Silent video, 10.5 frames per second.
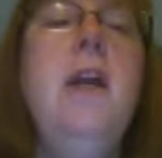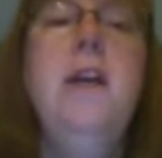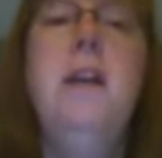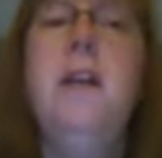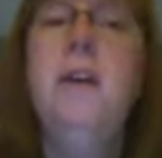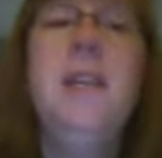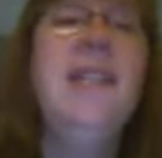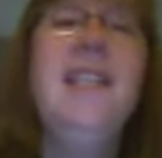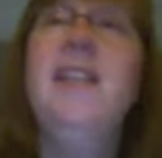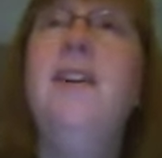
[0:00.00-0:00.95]

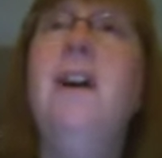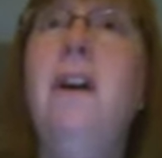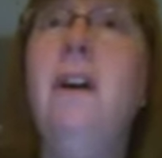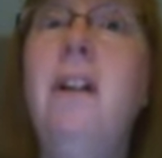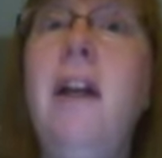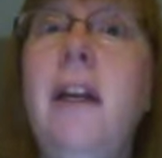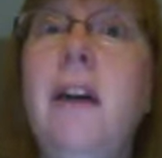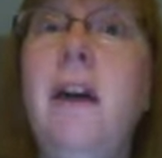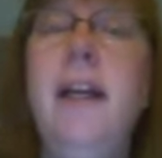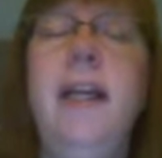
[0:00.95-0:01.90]
Notice these are all
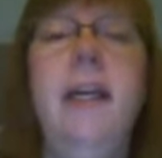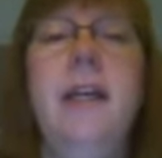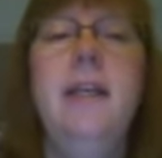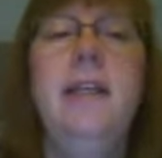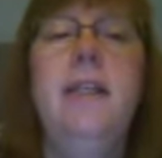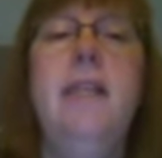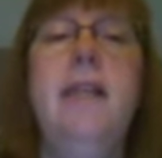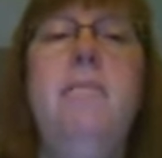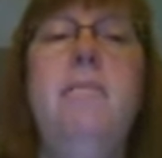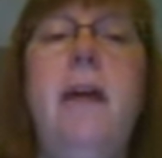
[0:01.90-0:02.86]
ionic.
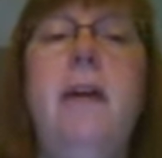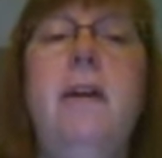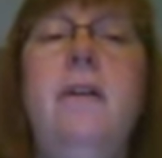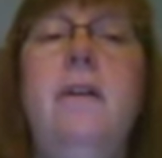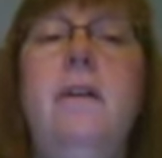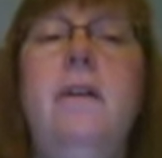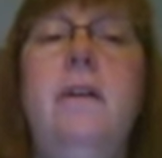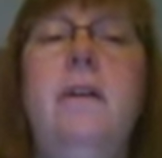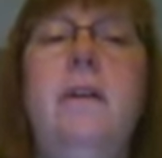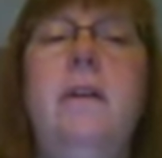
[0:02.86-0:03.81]
See, metal,
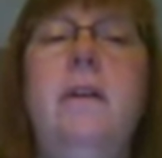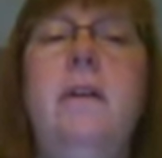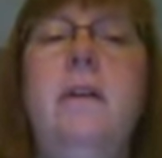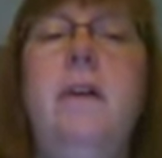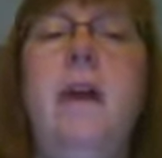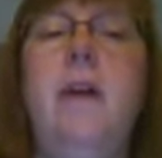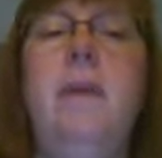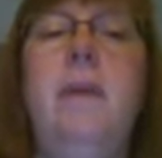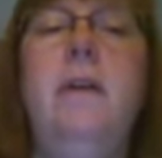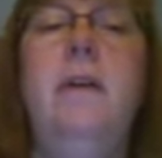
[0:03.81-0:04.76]
nonmetal,